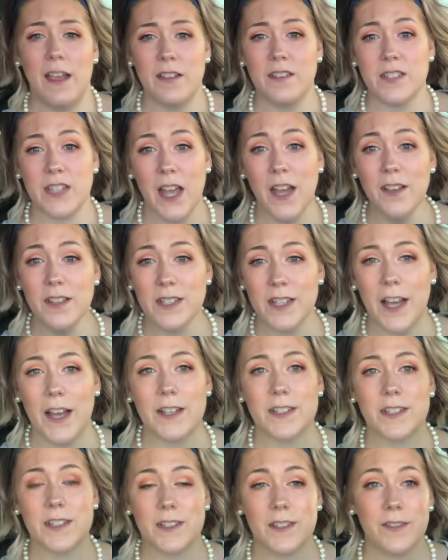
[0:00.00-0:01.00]
tells
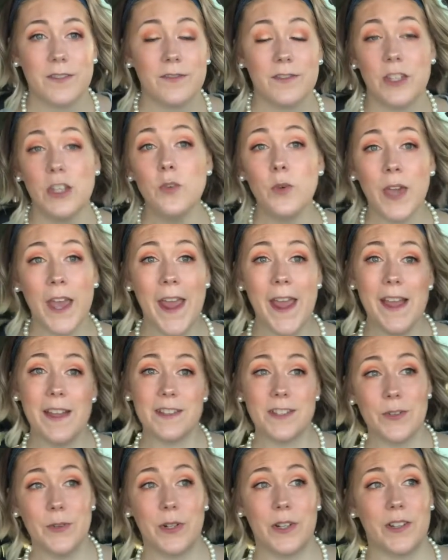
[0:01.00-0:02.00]
us, you can't
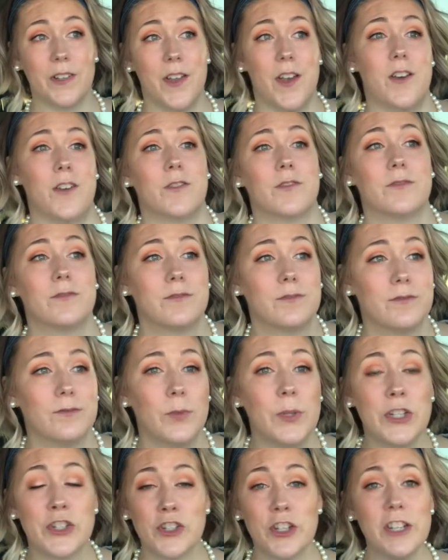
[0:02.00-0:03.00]
do it alone.
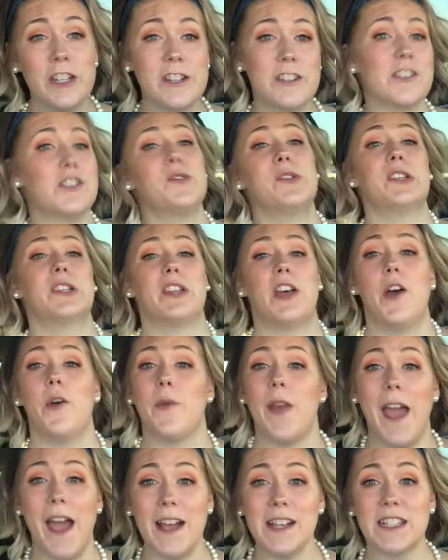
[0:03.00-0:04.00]
We shouldn't do it
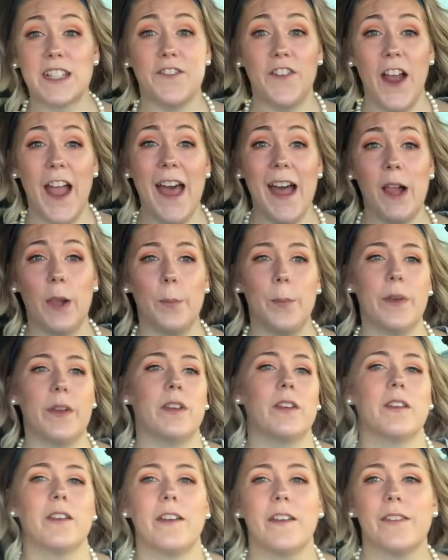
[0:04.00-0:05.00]
alone. Ask for help.
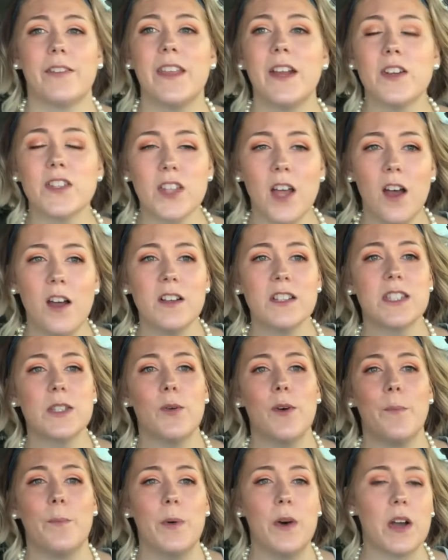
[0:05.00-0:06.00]
There's
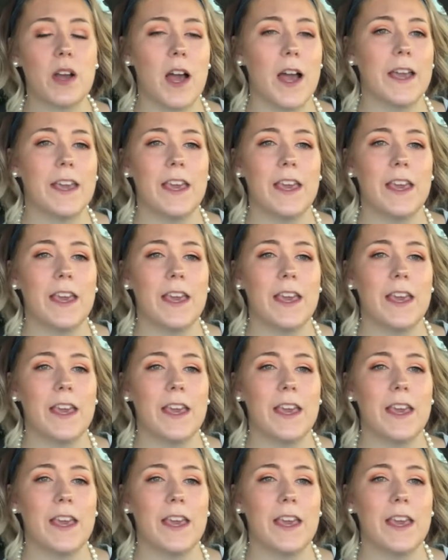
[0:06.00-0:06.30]
also a book. I